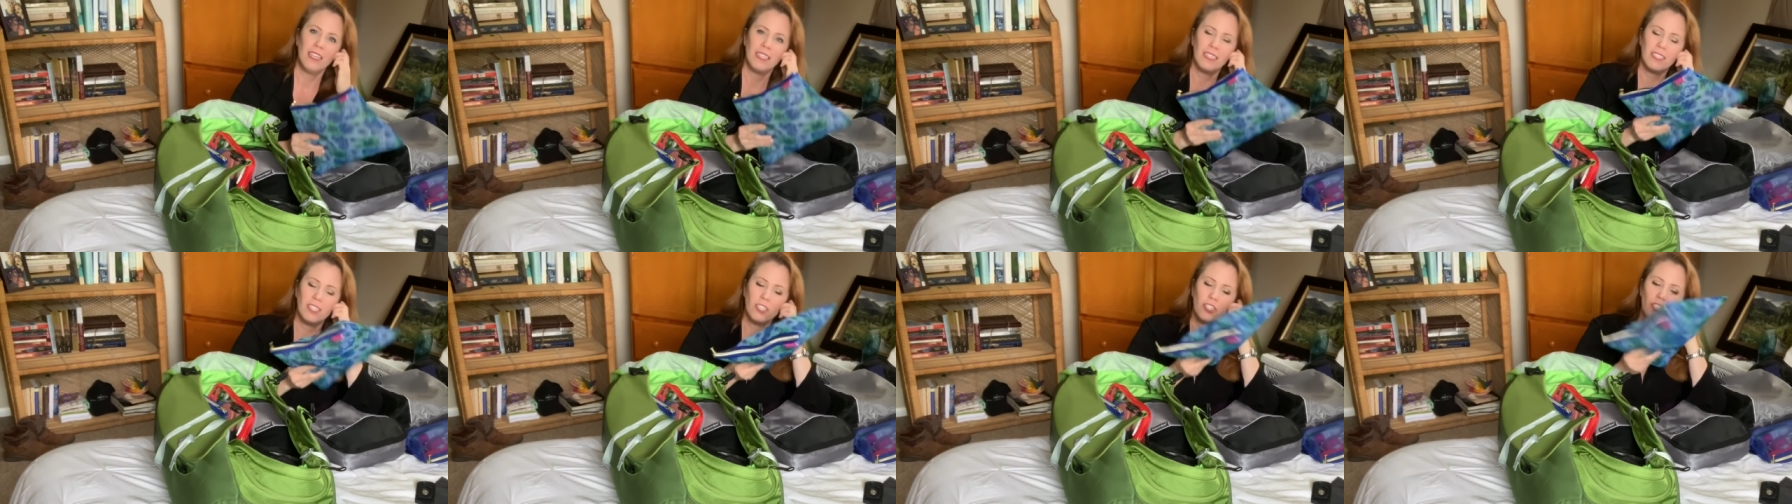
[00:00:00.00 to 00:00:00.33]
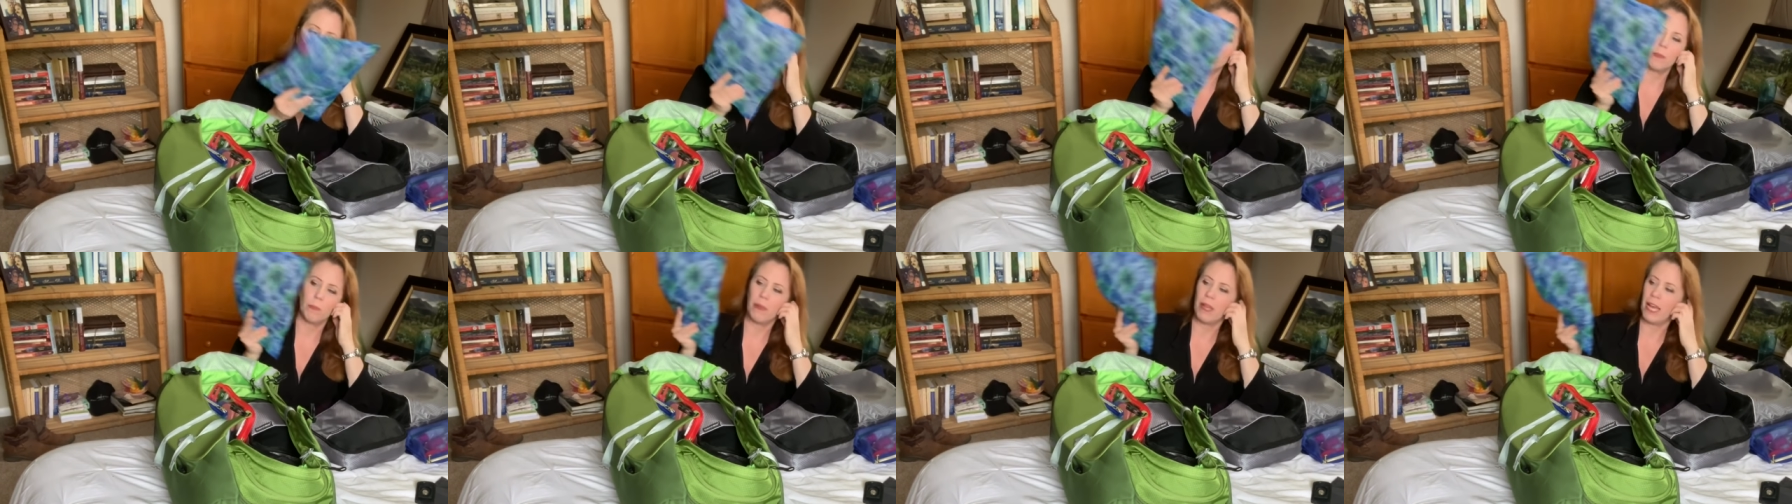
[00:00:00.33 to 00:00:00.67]
This is
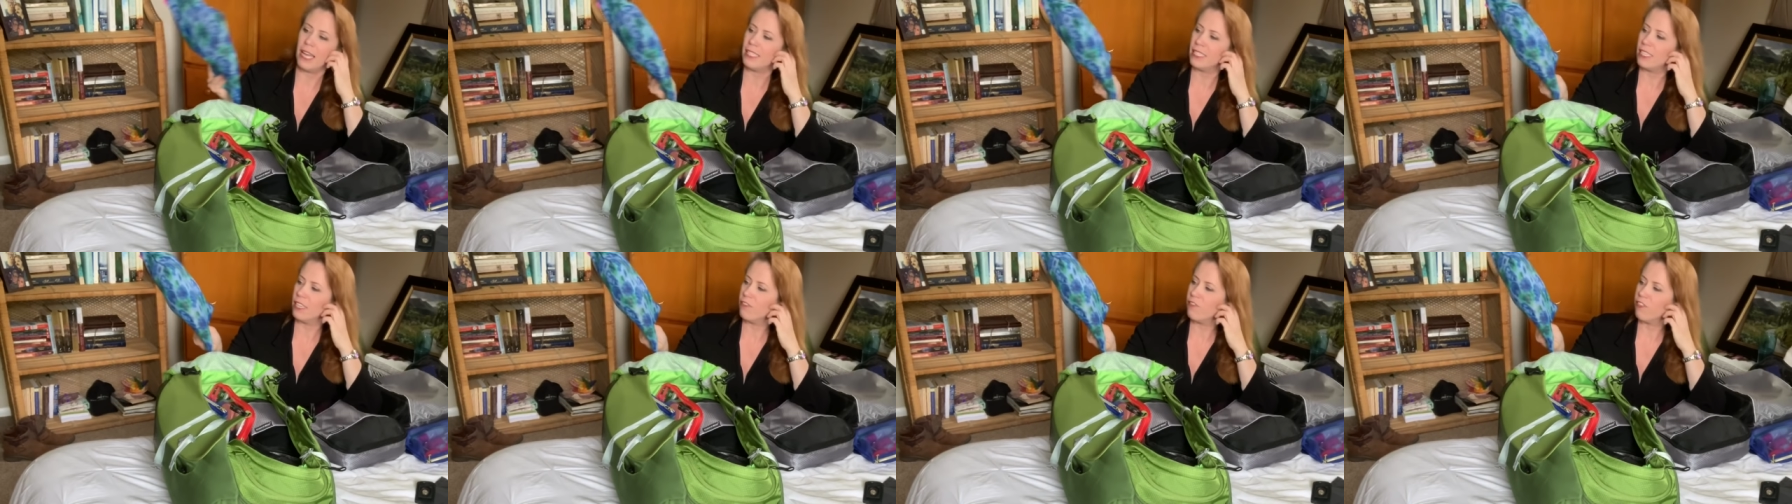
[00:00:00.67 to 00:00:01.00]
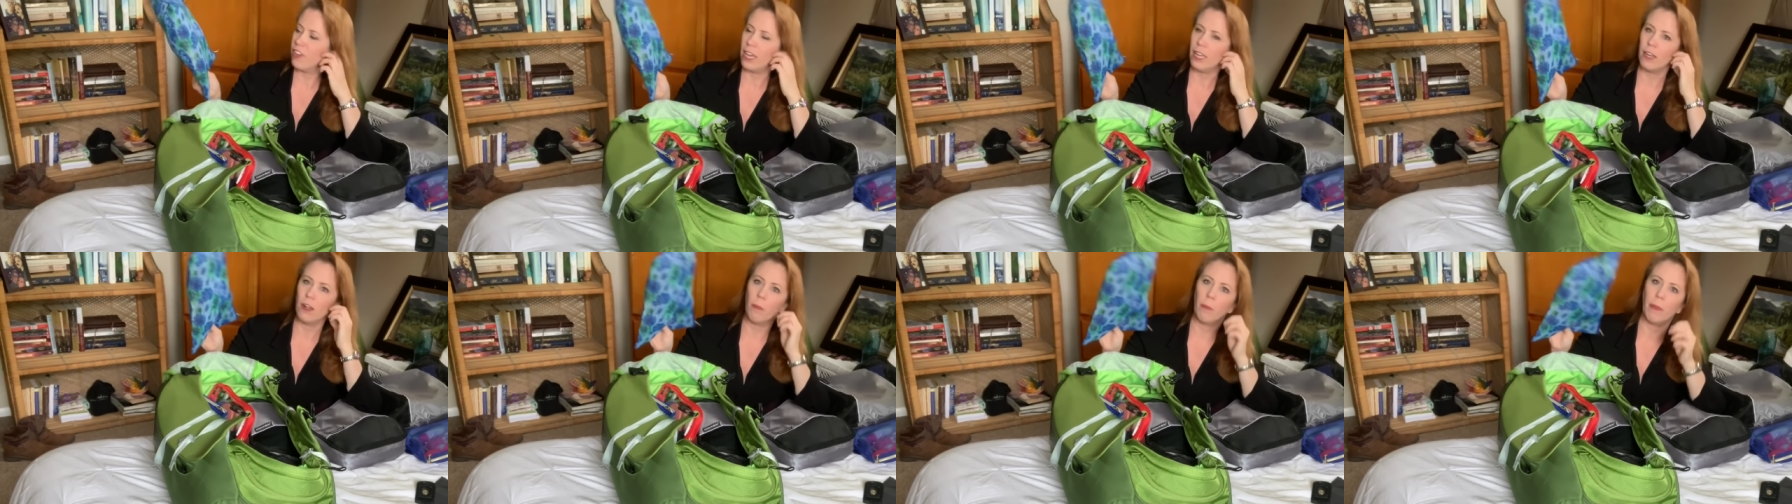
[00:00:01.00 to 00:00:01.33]
just a plastic
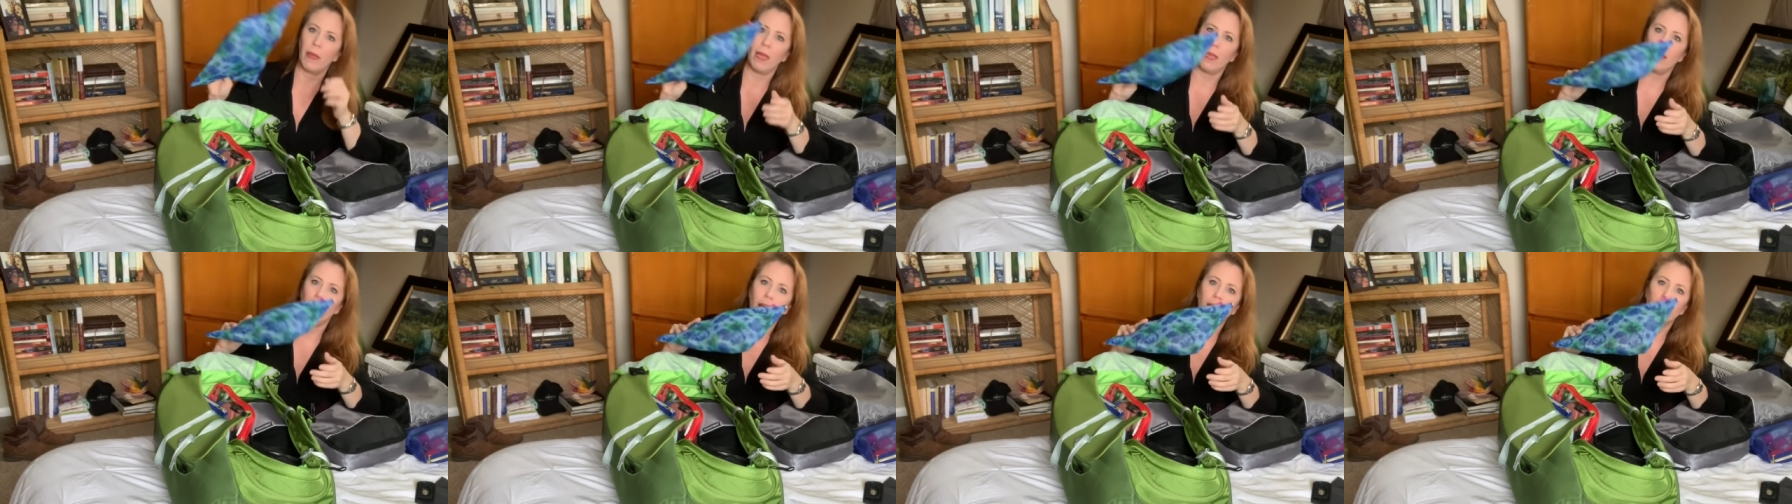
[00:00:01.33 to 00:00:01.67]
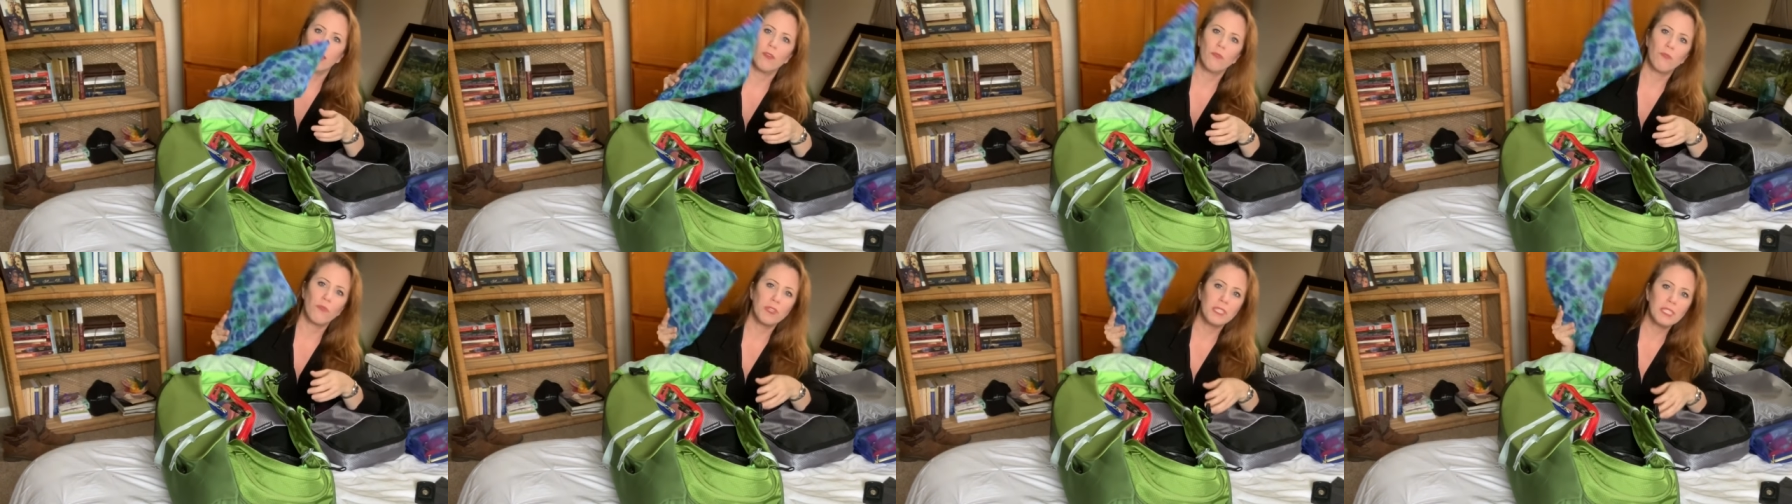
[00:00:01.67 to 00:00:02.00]
vinyl bag. I
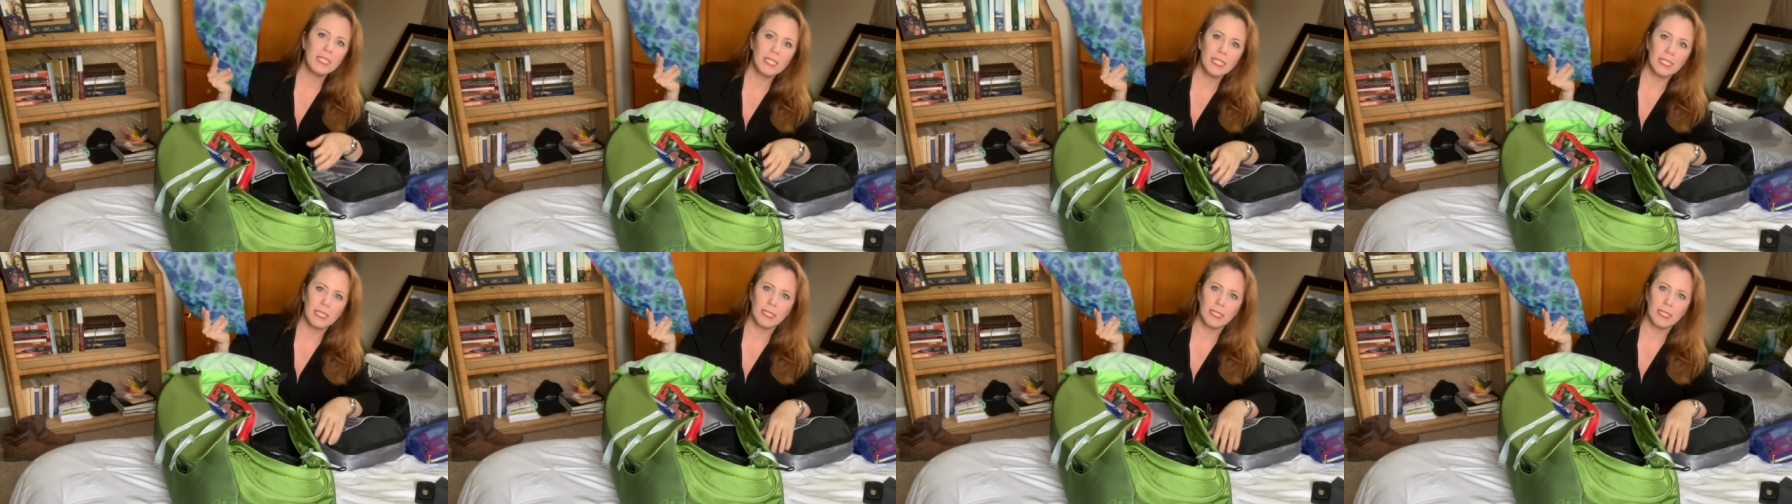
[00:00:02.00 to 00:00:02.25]
can rinse